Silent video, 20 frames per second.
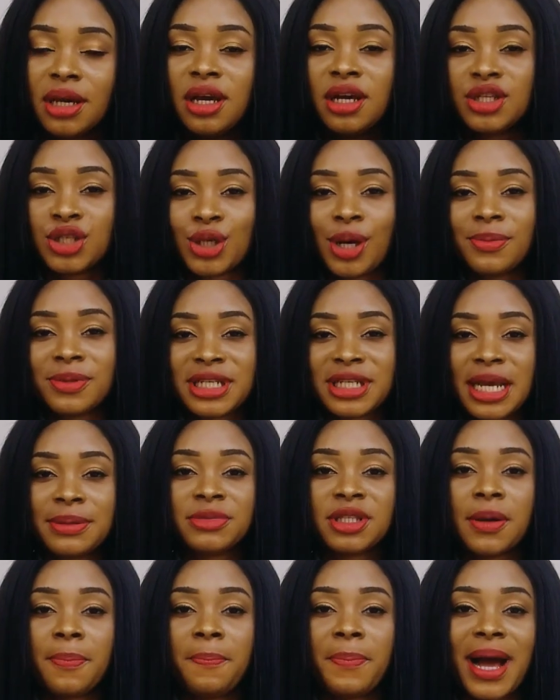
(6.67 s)
Sometimes
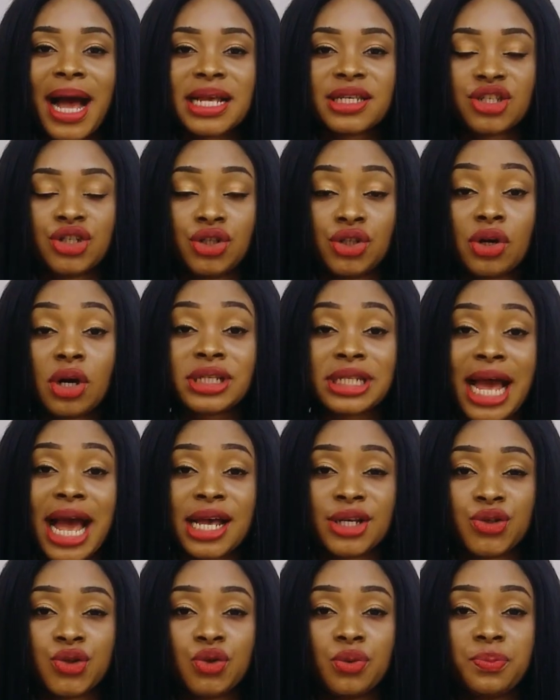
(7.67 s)
the past just
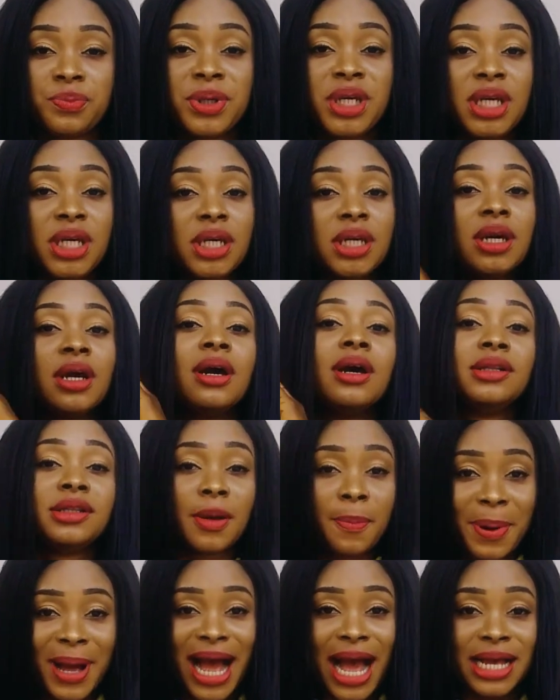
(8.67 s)
has to be the
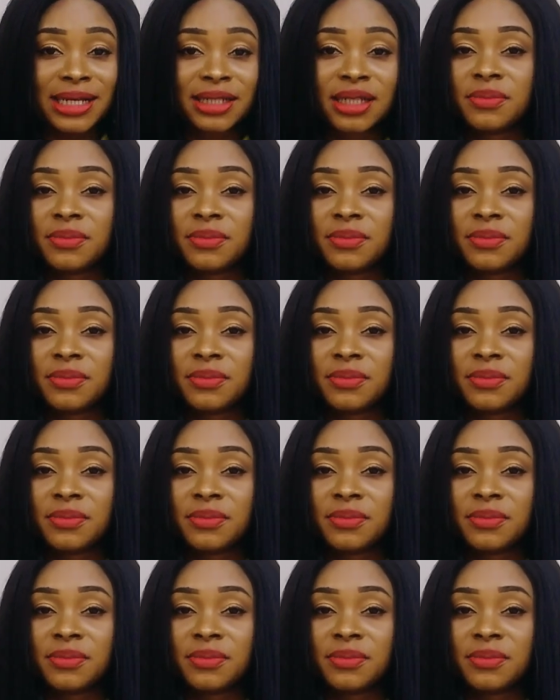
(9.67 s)
past.